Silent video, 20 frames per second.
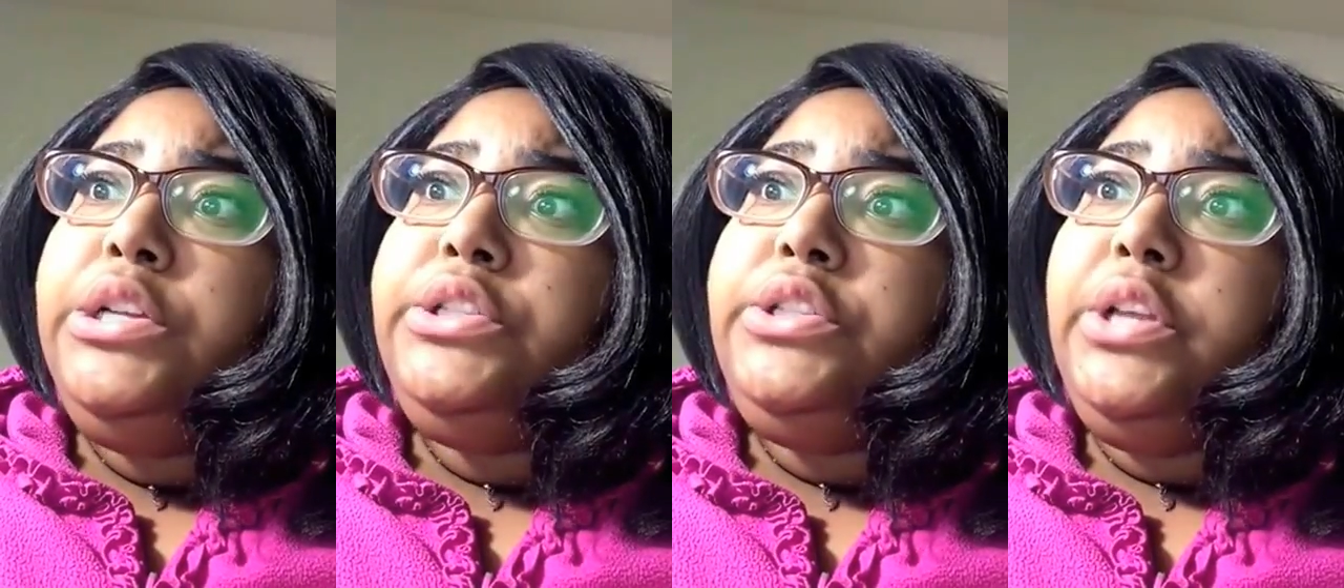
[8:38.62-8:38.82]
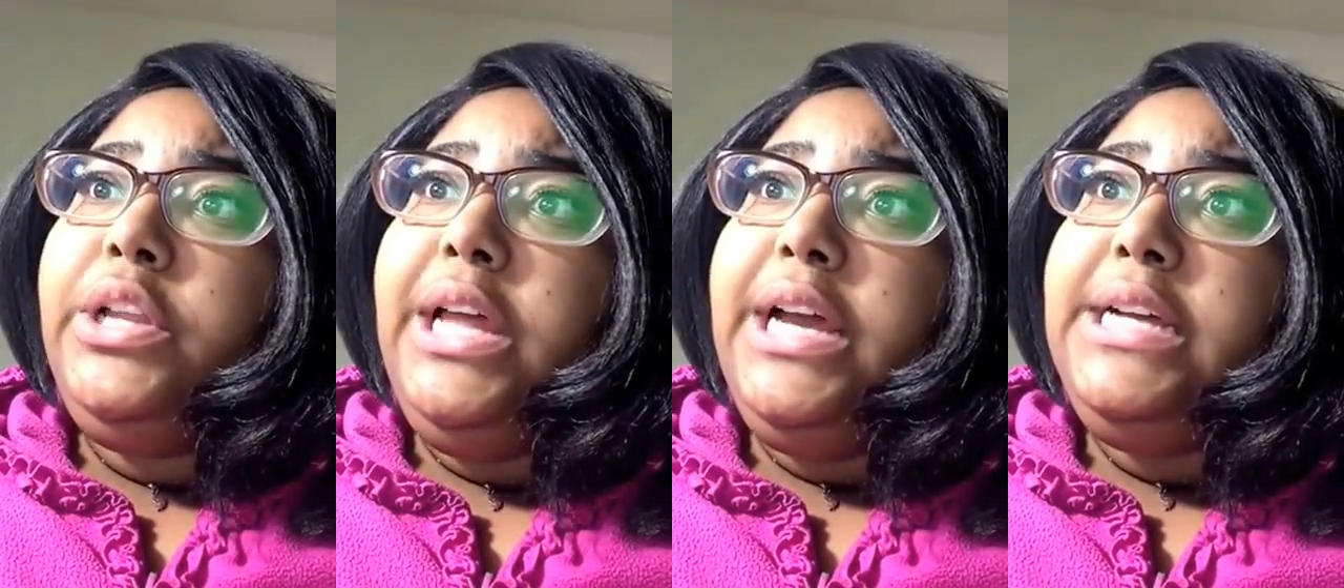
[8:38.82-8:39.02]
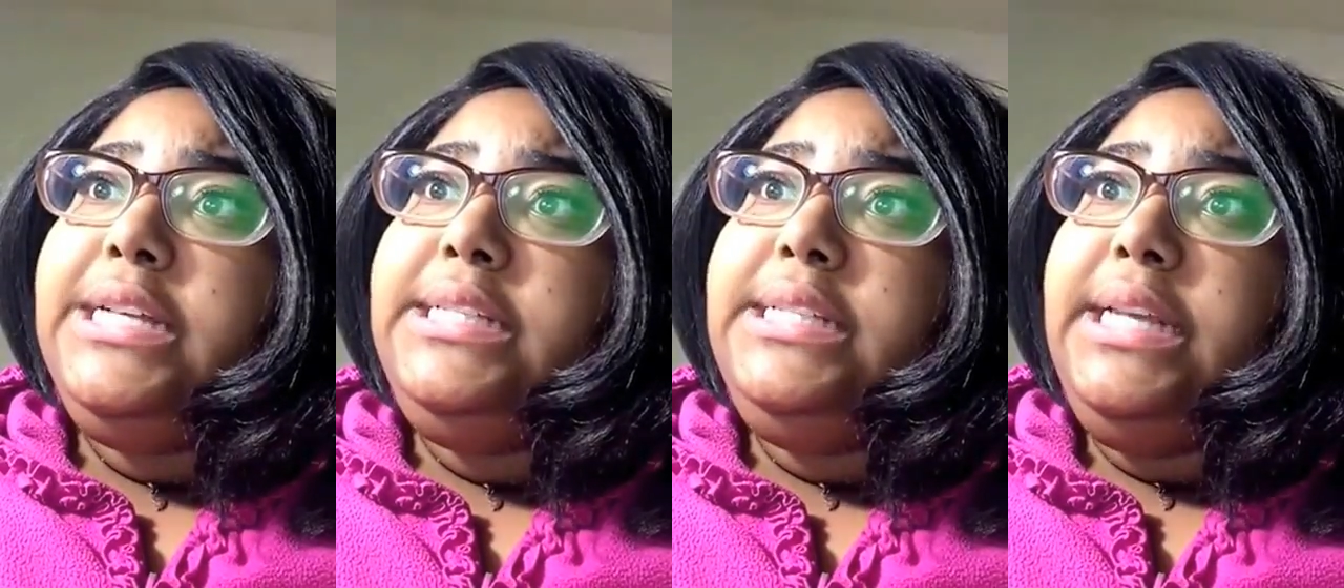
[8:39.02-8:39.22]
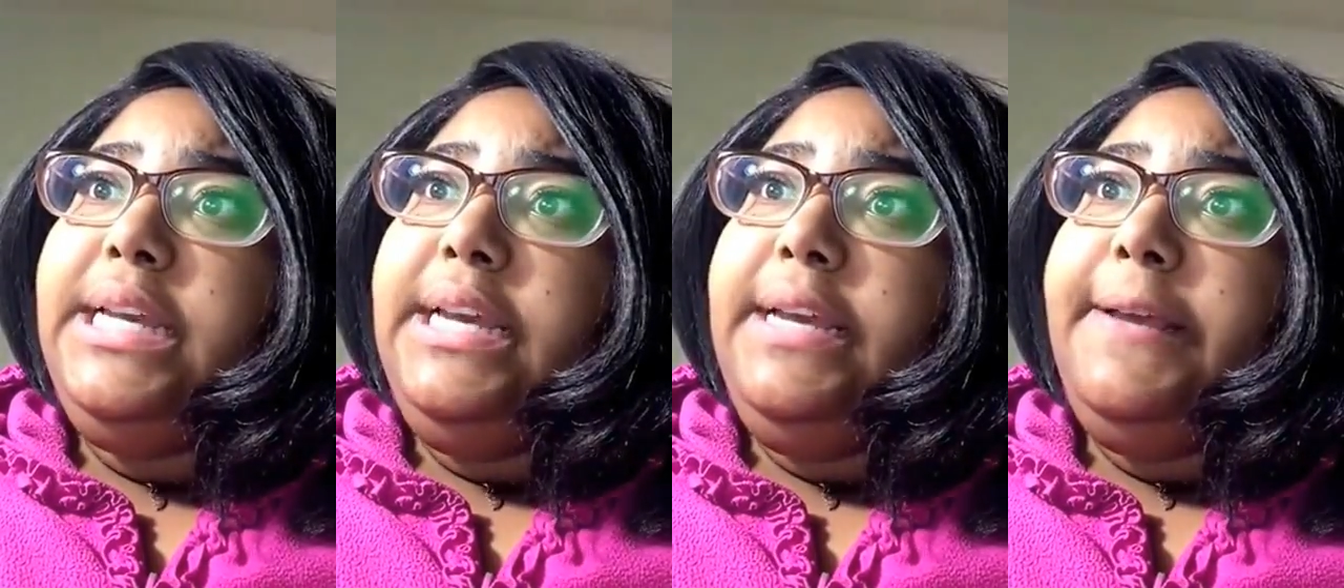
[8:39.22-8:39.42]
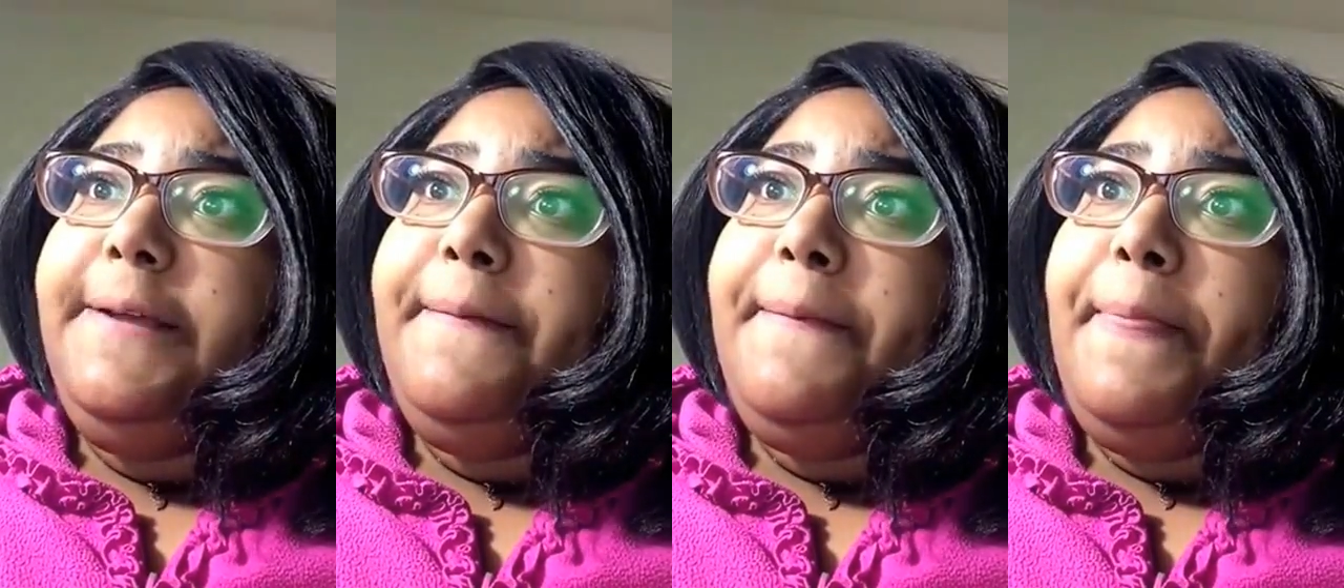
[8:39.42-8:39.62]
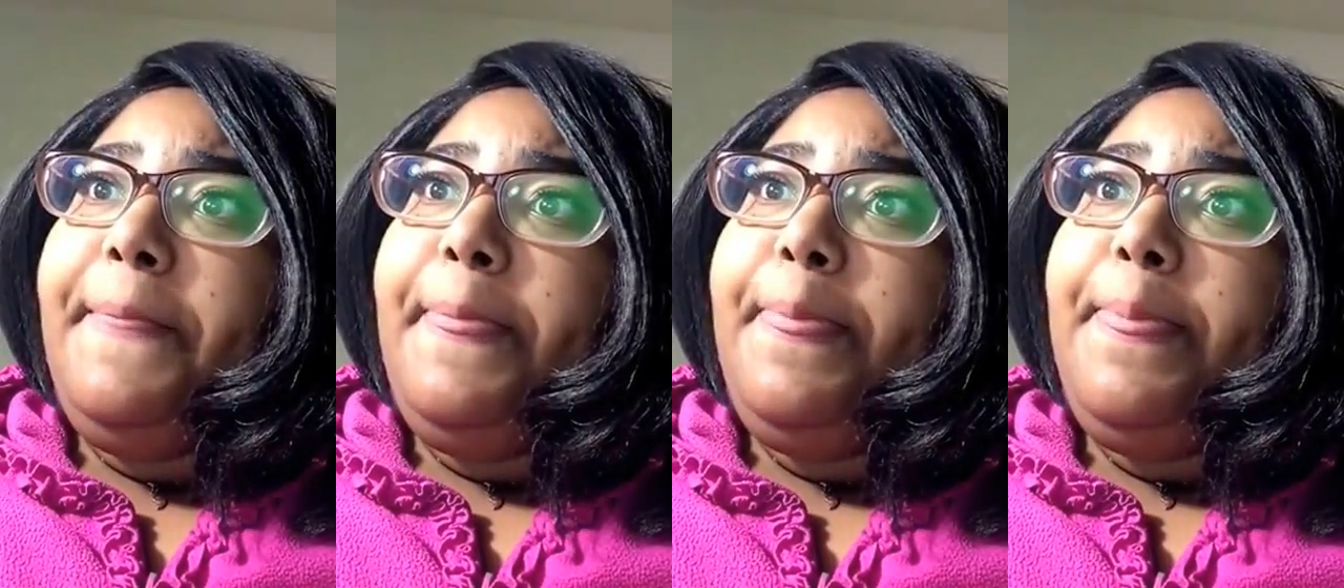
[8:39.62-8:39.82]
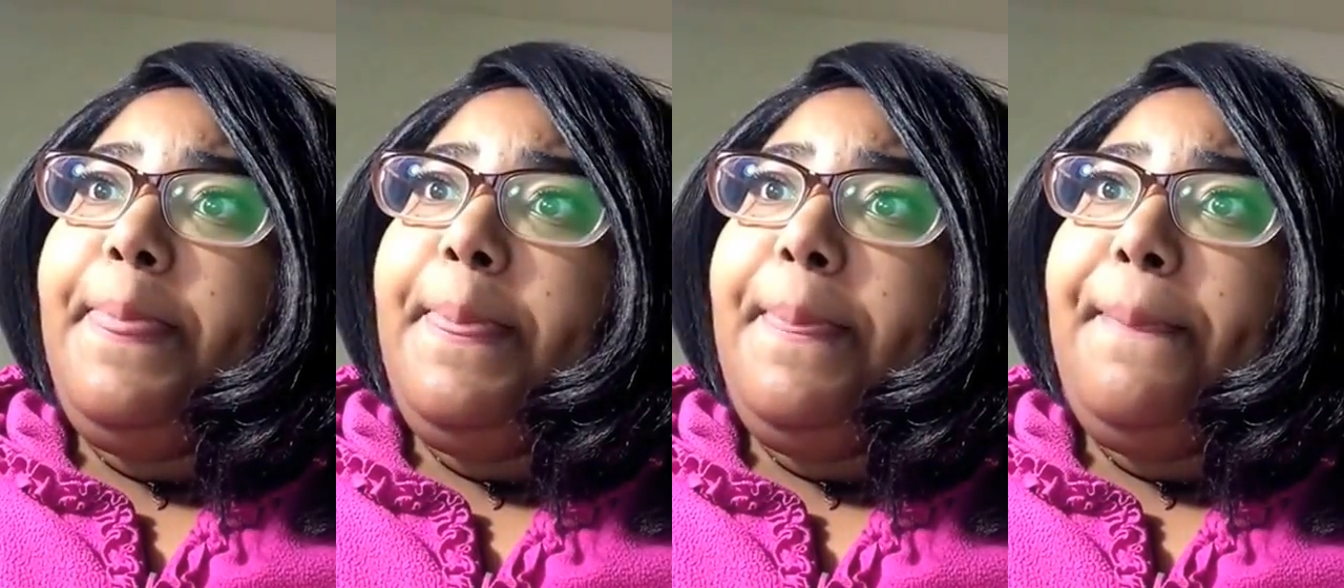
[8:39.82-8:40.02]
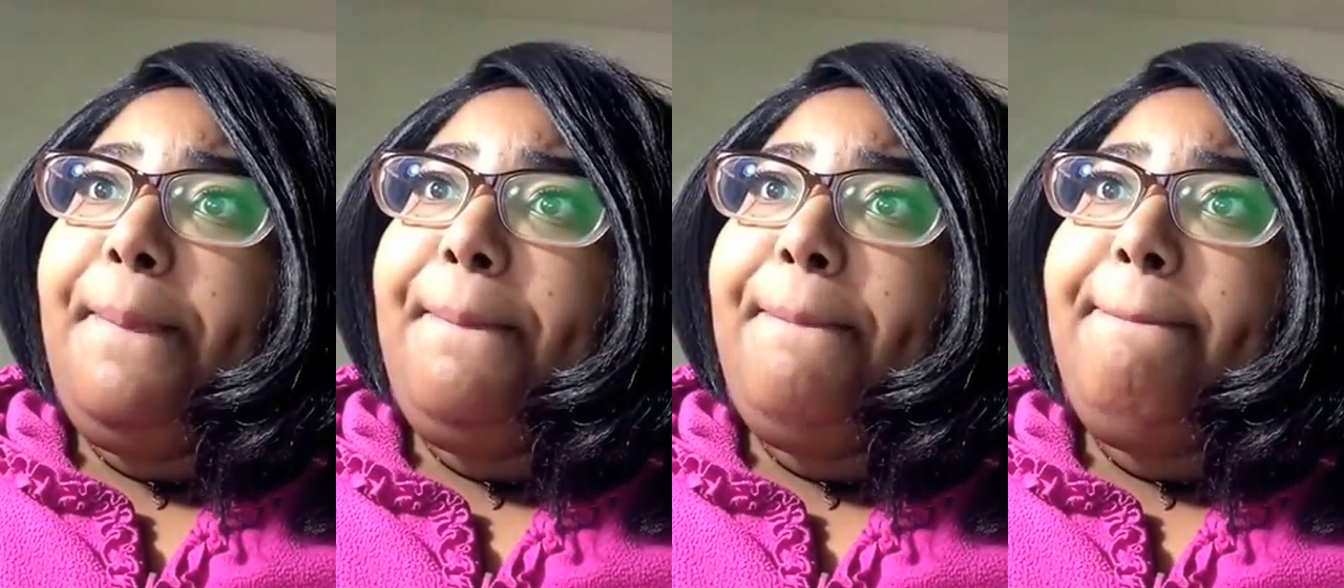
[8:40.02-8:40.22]
So, like I said,
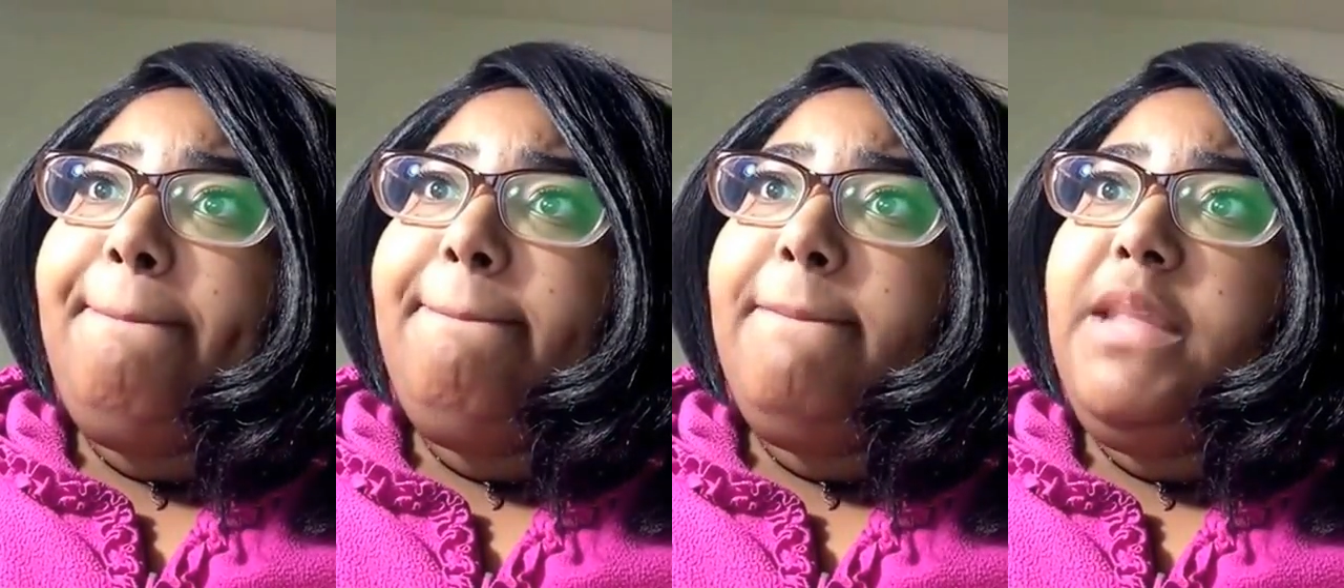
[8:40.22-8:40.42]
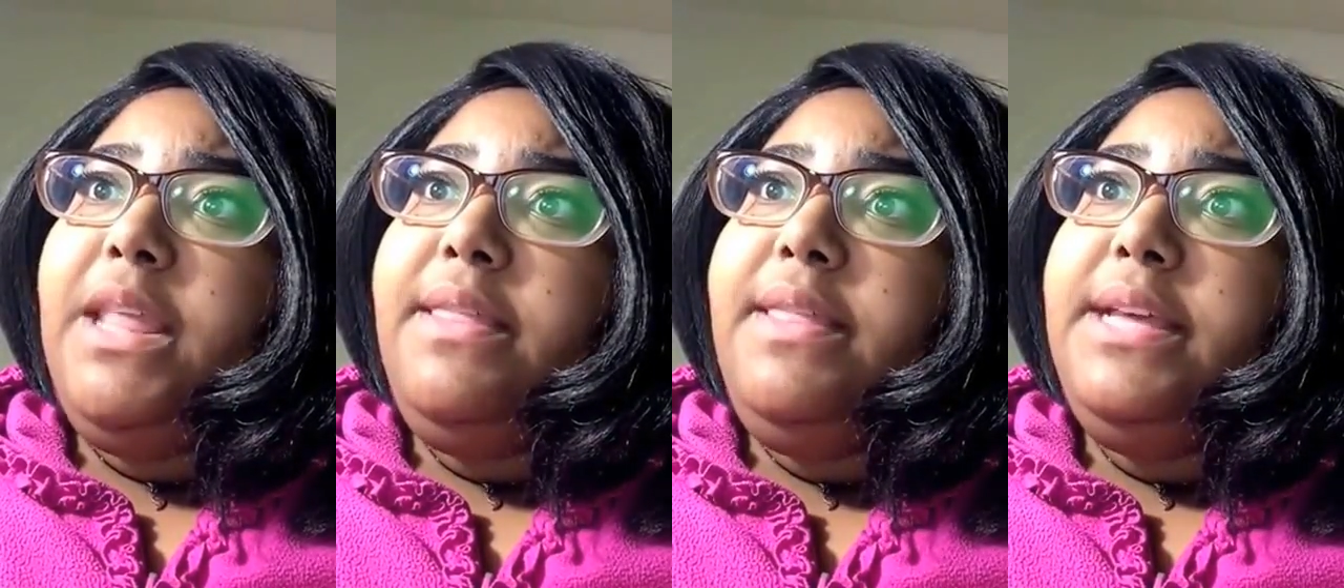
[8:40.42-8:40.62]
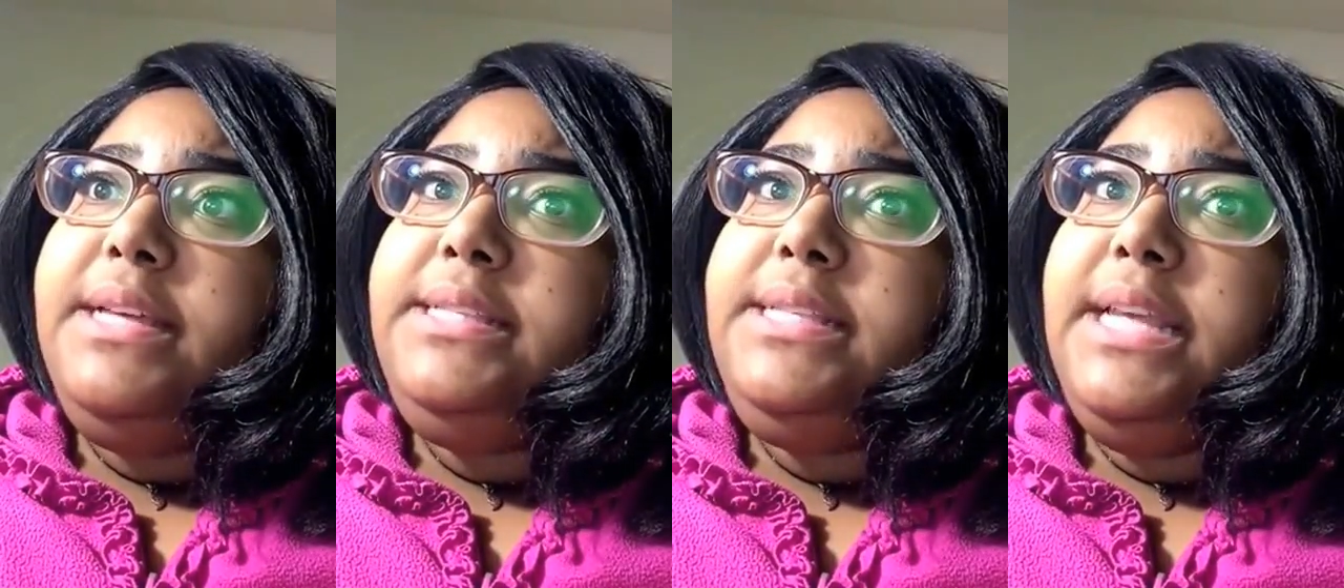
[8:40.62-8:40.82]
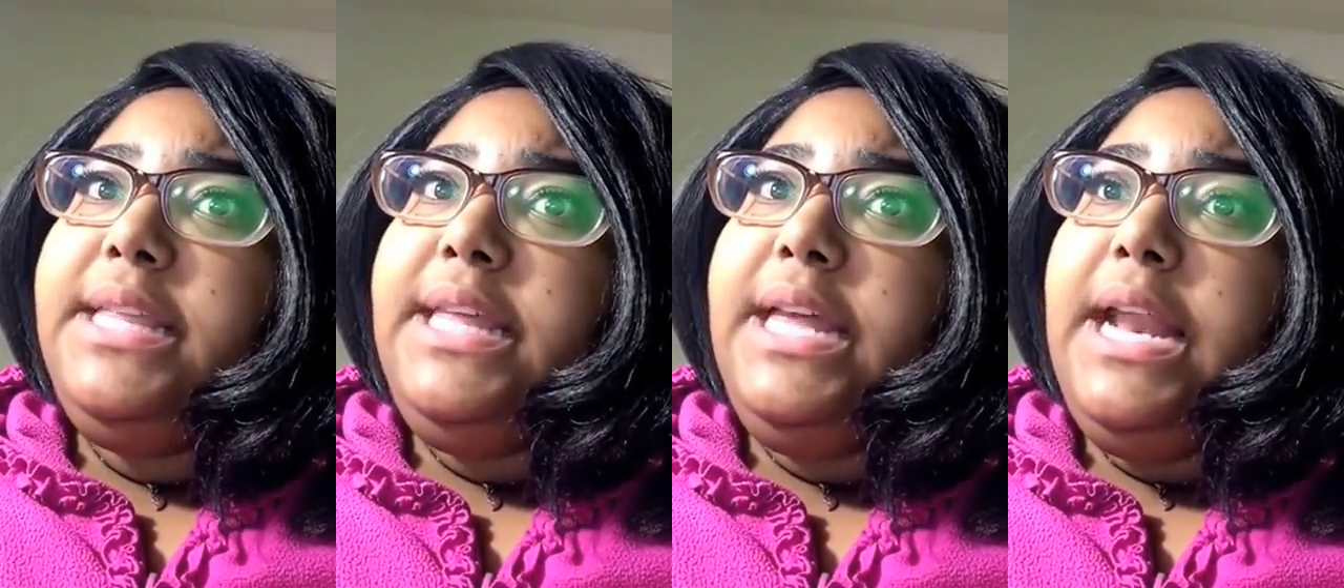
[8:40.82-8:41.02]
they said